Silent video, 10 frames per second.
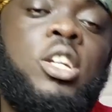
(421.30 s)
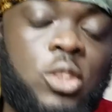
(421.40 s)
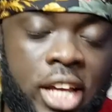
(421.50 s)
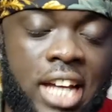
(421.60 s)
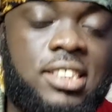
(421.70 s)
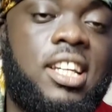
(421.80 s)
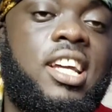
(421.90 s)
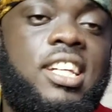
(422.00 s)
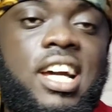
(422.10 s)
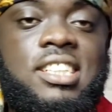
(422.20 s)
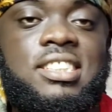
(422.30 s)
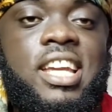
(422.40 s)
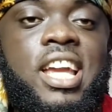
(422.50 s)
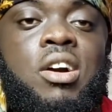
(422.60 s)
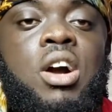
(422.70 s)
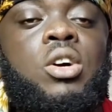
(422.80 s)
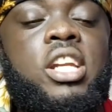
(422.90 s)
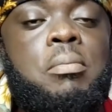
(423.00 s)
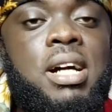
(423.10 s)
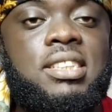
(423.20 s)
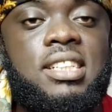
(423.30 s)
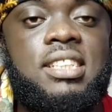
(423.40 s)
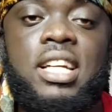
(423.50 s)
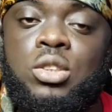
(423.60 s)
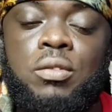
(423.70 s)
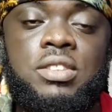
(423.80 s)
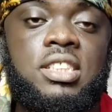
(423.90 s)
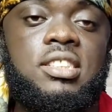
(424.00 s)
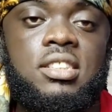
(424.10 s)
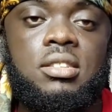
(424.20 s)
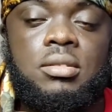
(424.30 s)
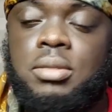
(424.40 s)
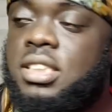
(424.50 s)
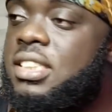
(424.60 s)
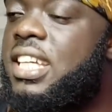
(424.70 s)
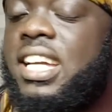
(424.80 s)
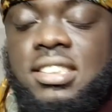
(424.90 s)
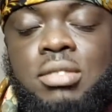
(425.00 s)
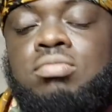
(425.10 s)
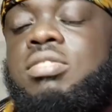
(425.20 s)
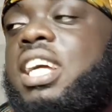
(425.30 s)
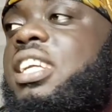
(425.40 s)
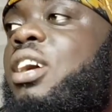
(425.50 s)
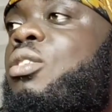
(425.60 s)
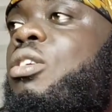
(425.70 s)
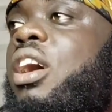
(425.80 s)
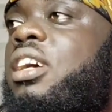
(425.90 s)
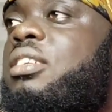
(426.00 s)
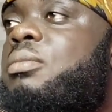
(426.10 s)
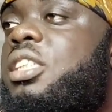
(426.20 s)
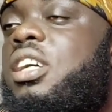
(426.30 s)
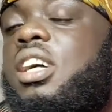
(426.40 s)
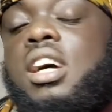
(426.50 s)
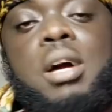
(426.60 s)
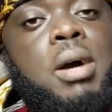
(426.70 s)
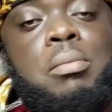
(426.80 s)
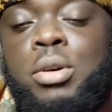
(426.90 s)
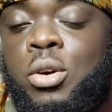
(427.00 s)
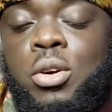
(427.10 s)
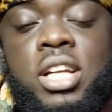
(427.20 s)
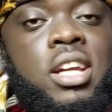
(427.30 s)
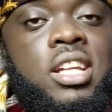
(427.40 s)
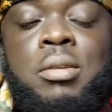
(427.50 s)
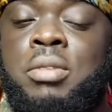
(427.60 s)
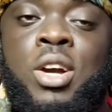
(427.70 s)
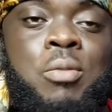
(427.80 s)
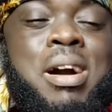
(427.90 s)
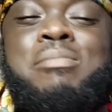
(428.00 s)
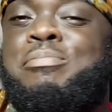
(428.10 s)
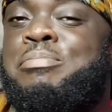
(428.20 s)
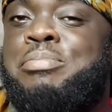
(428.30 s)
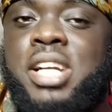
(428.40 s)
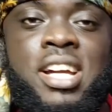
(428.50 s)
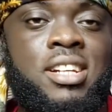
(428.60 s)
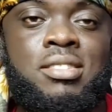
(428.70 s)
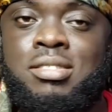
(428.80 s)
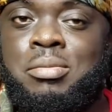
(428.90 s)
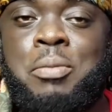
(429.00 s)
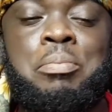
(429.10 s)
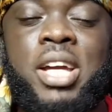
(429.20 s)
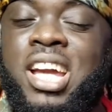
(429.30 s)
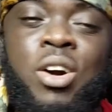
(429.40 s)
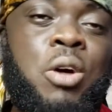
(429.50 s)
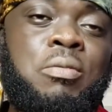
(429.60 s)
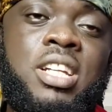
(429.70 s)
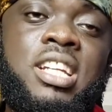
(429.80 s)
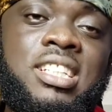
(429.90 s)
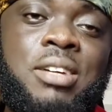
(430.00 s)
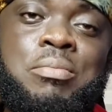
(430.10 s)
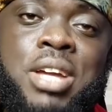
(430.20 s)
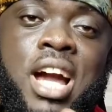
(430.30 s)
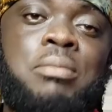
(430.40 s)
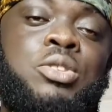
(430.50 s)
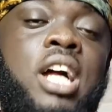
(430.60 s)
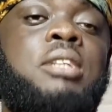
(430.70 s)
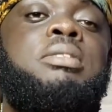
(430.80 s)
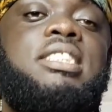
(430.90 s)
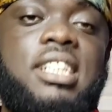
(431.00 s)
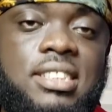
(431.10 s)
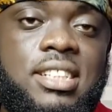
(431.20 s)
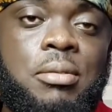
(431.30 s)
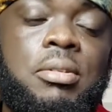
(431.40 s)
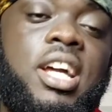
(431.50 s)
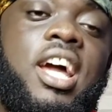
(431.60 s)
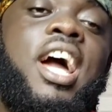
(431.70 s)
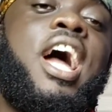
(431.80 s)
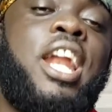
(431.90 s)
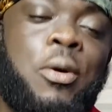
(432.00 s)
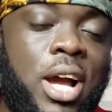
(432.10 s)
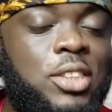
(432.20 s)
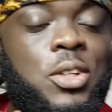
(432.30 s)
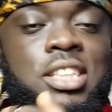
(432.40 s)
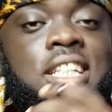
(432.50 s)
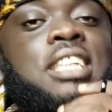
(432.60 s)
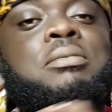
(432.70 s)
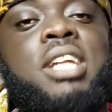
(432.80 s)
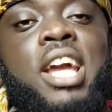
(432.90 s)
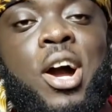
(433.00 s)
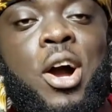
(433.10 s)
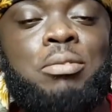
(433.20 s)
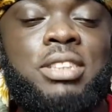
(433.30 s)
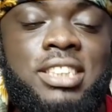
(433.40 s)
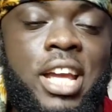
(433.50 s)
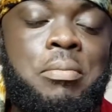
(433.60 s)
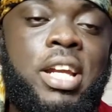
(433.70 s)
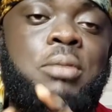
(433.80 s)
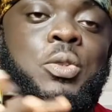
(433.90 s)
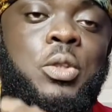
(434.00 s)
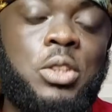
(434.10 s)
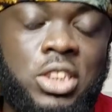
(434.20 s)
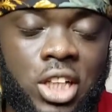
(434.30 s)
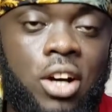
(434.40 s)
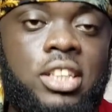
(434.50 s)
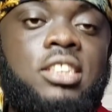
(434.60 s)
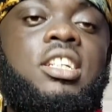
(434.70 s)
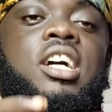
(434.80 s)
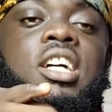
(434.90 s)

So yes. That is the yawa on the Barca side of things. It's a side, eh, brother. Kwa, eh, my bro. Yeah, my bread. What pay yawa of the day? I'm sorry, I'm not meeting him. Anyway, so this has been the yawa of the day. My name is Kuji Sheldon.